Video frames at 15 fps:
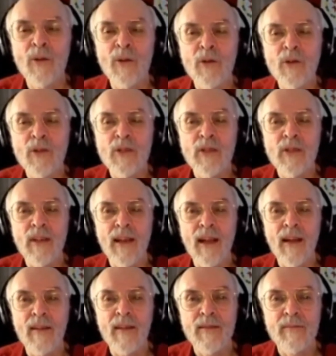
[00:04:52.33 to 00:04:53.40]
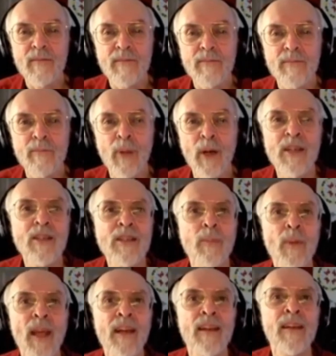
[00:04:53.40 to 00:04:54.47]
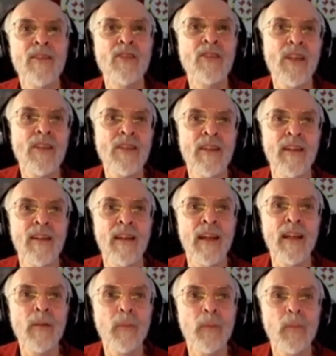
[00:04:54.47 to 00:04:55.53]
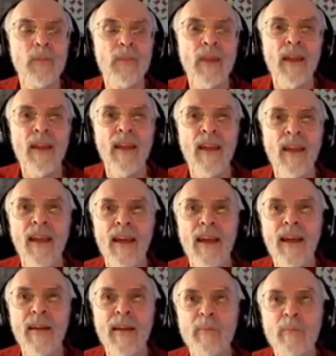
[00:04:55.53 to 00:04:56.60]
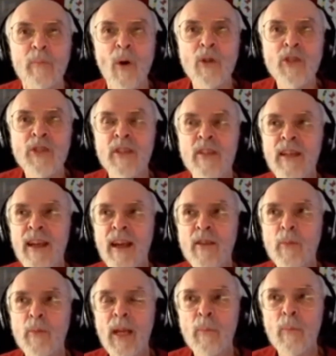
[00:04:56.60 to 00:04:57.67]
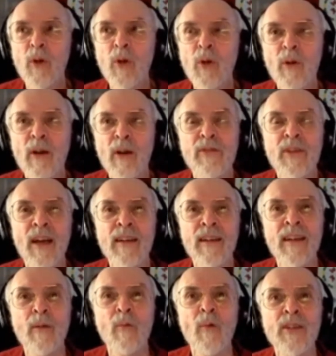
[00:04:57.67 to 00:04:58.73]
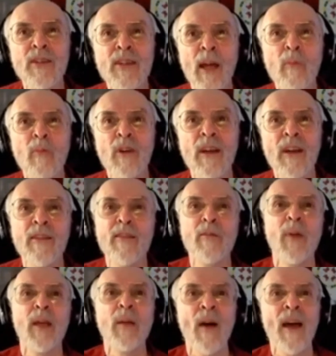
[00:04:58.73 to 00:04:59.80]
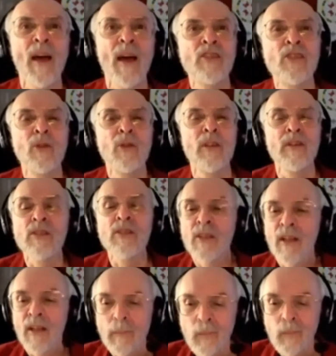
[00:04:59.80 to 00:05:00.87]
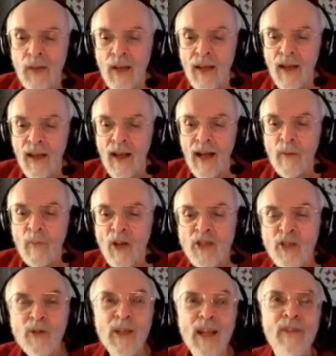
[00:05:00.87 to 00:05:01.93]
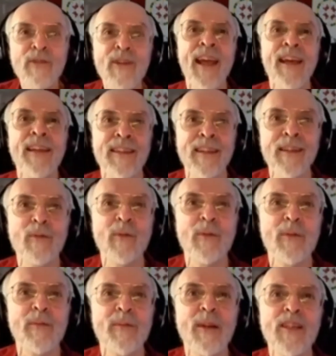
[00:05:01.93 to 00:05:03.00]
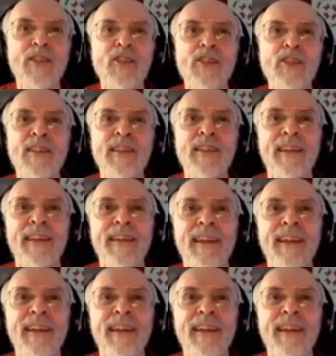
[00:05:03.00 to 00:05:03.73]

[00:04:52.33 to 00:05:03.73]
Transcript: who's participating consistently. Most of the other people who have done it at one time or another have been my students. I'm also left-handed, which